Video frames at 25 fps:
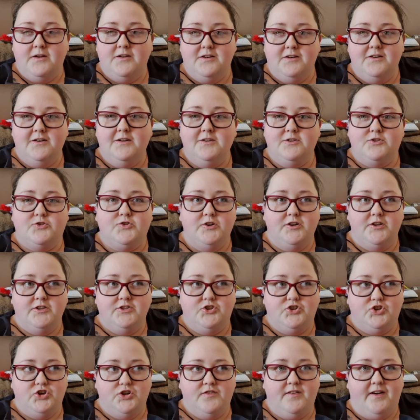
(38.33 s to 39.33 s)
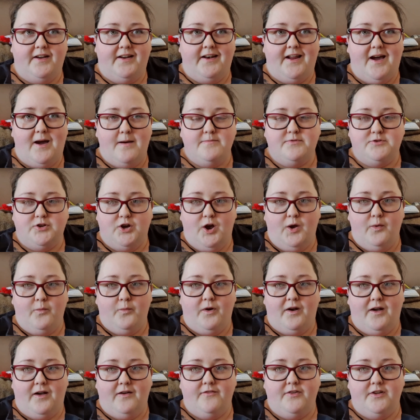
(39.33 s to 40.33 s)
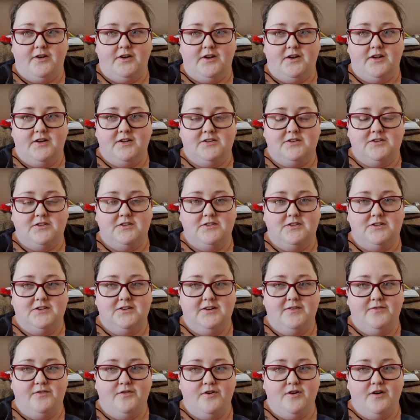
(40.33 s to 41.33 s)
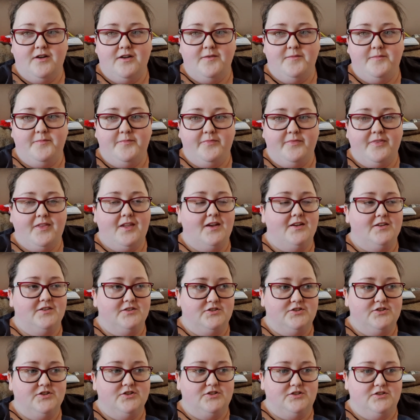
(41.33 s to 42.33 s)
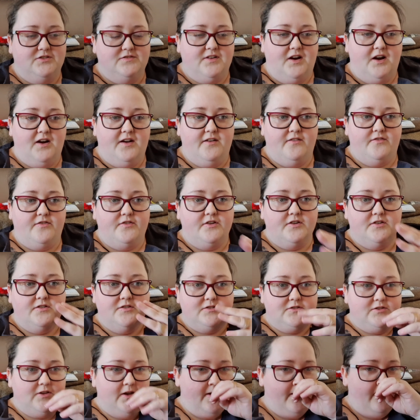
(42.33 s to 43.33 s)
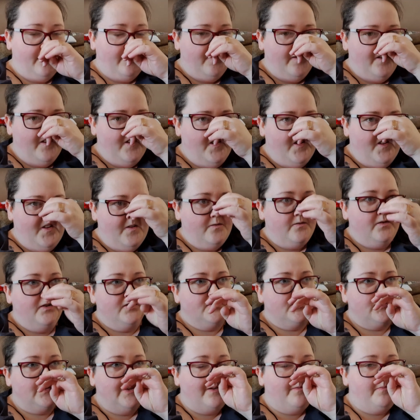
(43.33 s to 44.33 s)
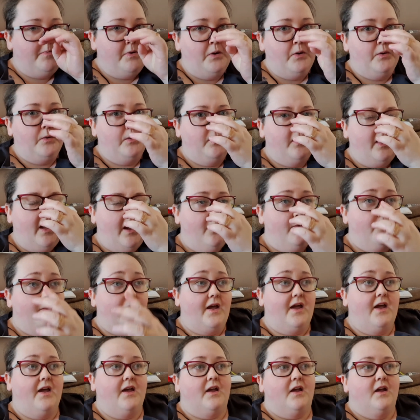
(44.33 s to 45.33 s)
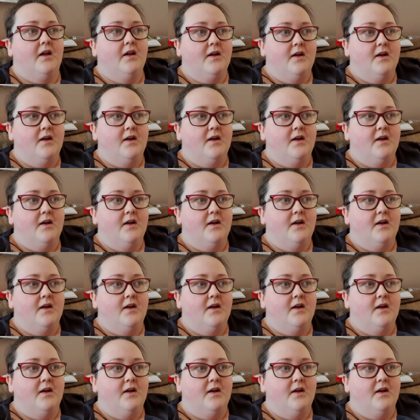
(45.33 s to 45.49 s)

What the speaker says: literally during nap time we're having an Iceland delivery. It's just arrived, so once I'd put all that away,